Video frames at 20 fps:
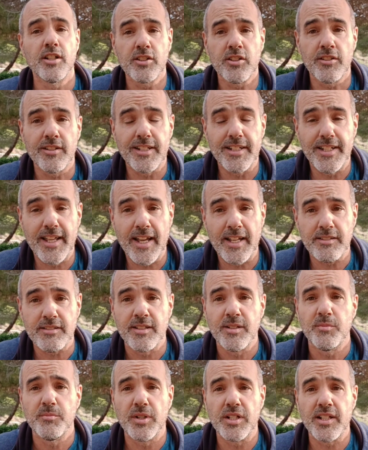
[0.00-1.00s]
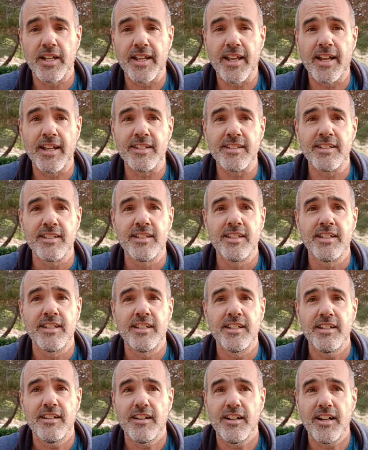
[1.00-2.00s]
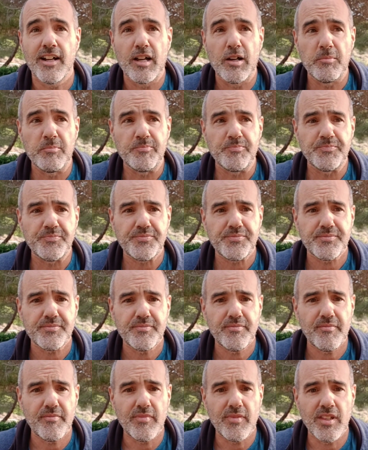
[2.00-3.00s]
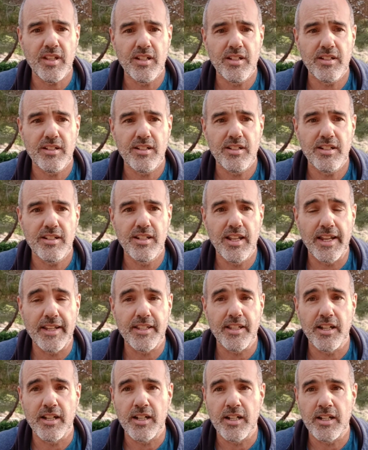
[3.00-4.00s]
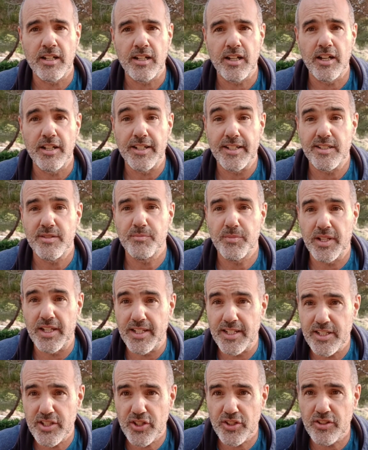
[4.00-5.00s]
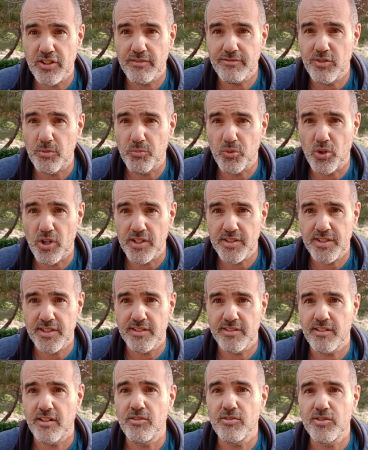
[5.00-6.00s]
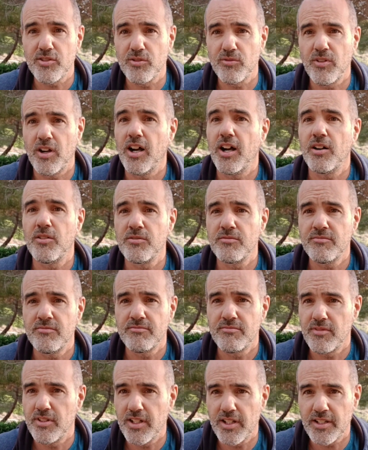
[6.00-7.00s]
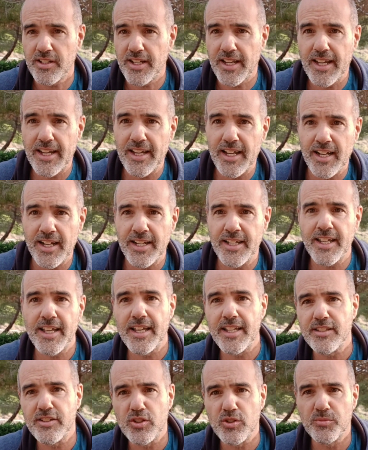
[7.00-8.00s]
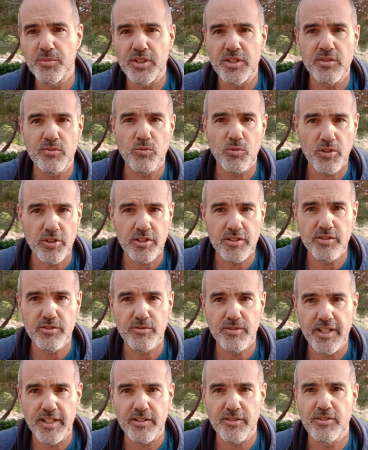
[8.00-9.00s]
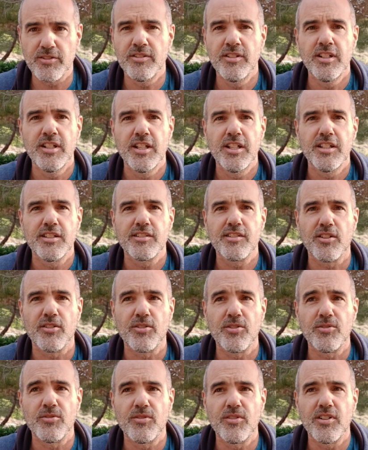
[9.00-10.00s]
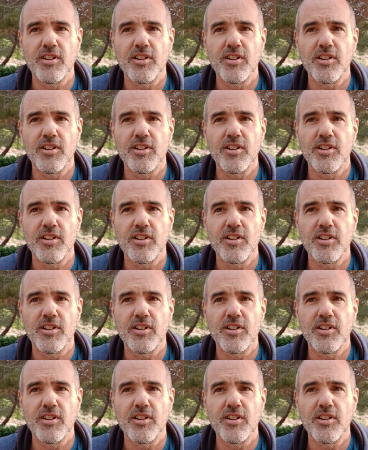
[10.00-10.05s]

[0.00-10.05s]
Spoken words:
only that, but I add um, like an explanation of the process, also how AI and human work together. So